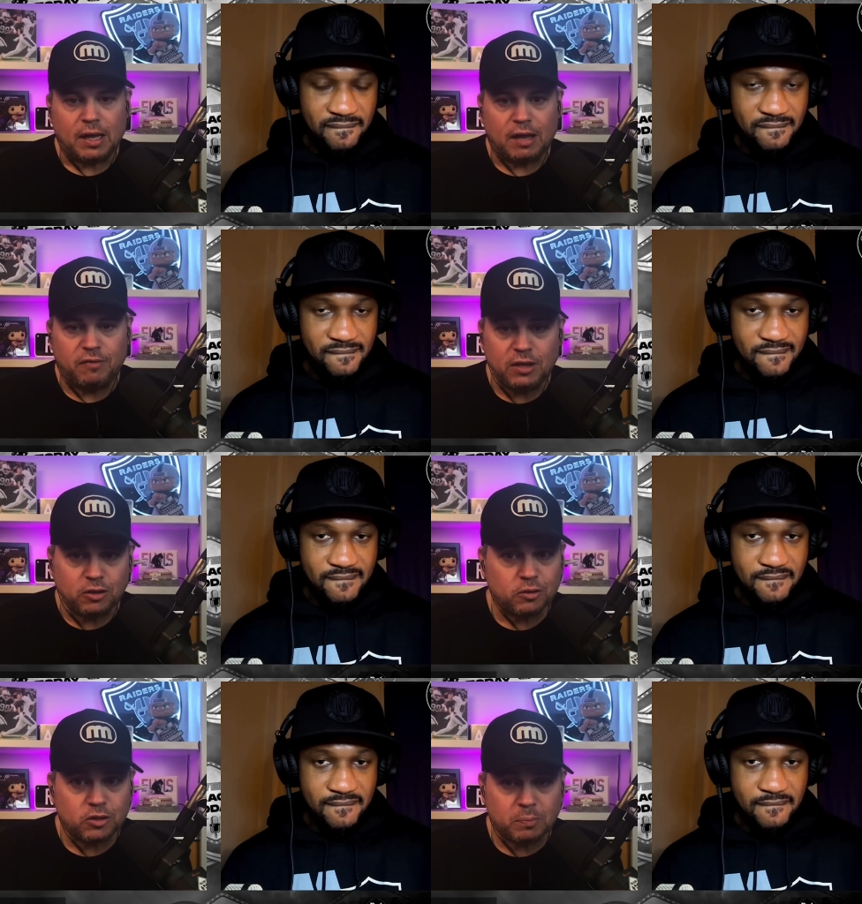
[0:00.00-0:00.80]
Speaker 1: If he
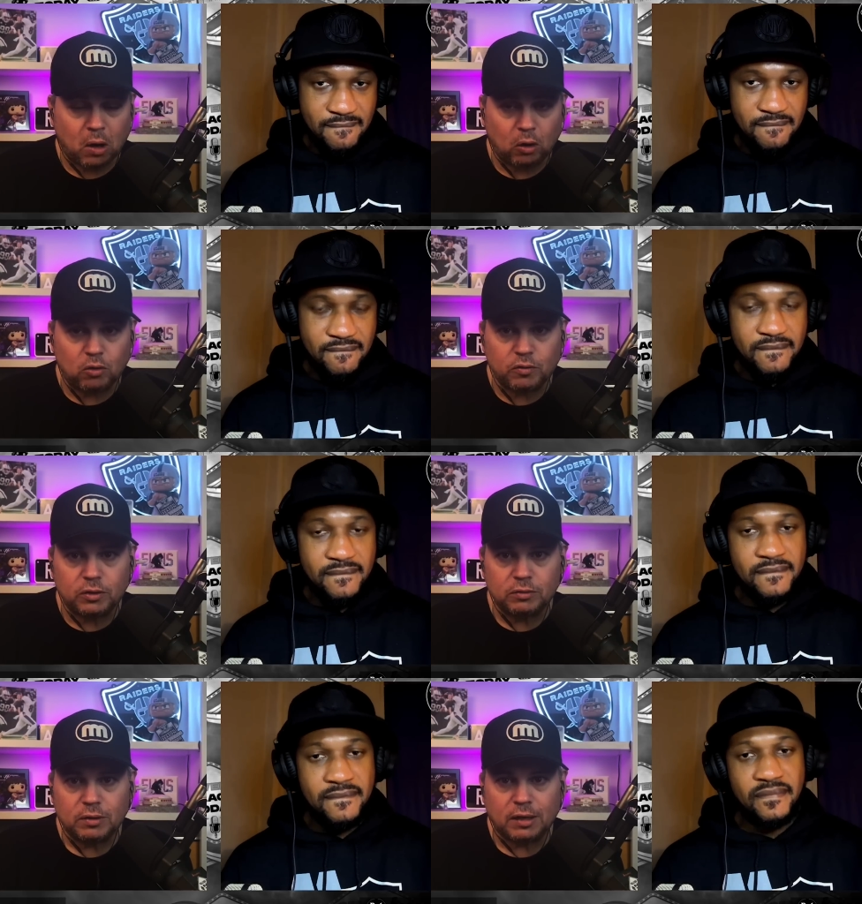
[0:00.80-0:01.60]
turns the ball
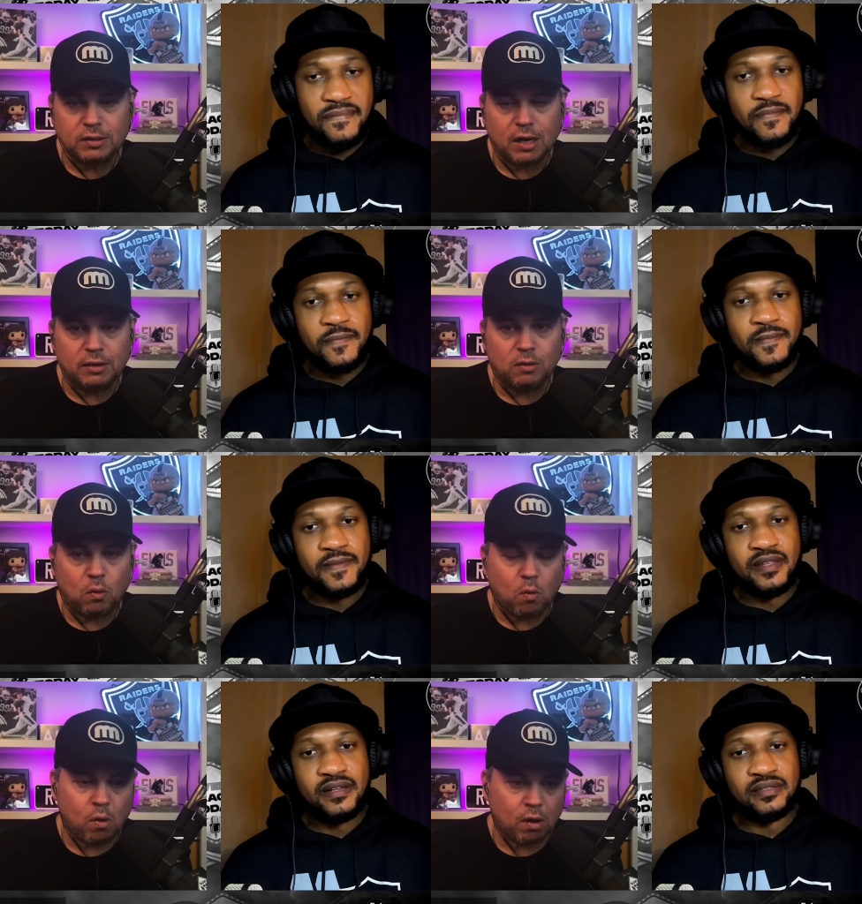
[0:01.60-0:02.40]
over a ton
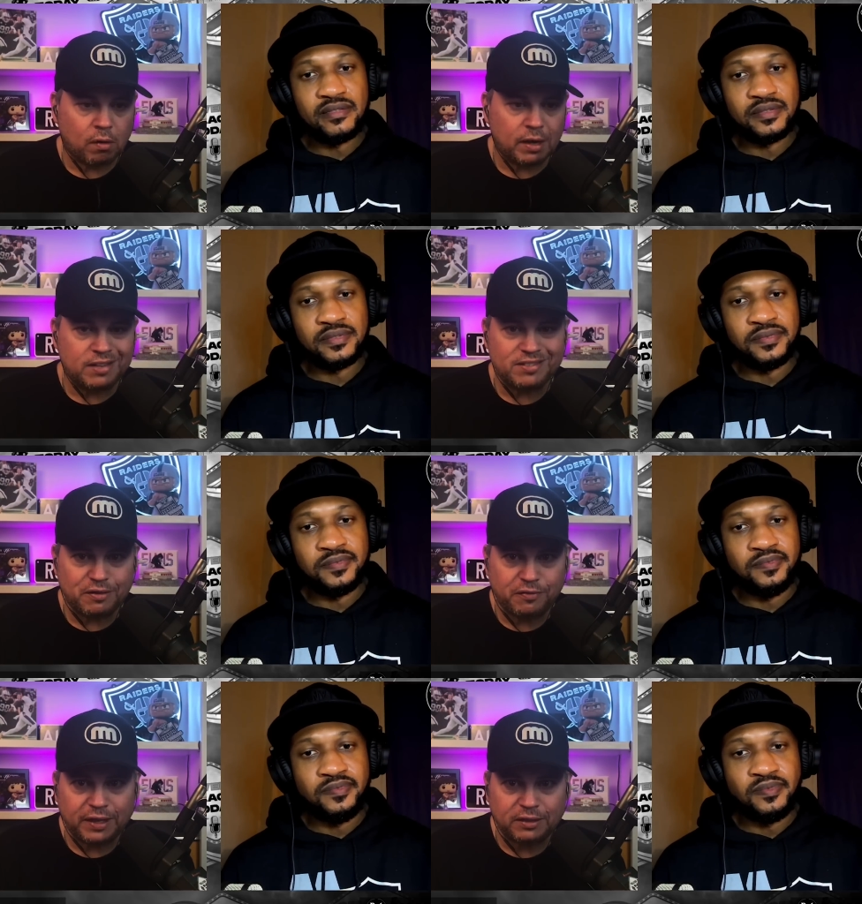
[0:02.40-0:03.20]
or isn't
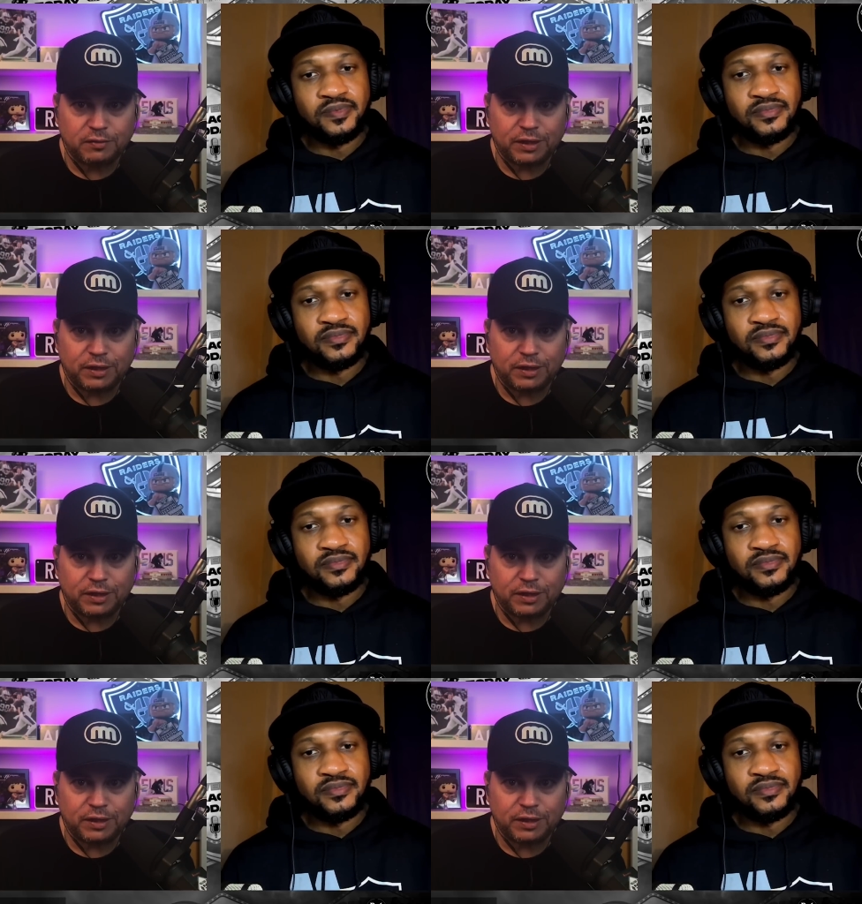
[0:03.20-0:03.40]
effective